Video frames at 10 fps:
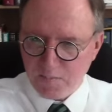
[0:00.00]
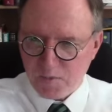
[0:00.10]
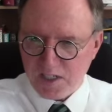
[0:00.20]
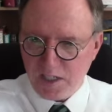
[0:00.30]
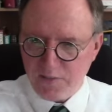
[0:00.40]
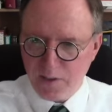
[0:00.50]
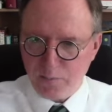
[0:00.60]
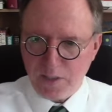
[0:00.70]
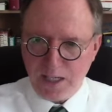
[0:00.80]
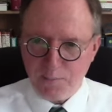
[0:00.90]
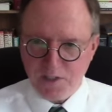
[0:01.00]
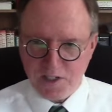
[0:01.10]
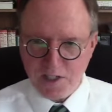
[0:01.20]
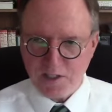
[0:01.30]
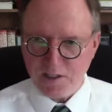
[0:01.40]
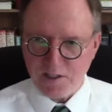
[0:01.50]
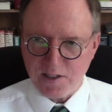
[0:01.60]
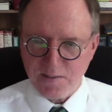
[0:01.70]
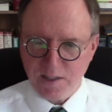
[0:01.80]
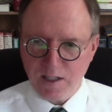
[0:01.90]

Himself in propositions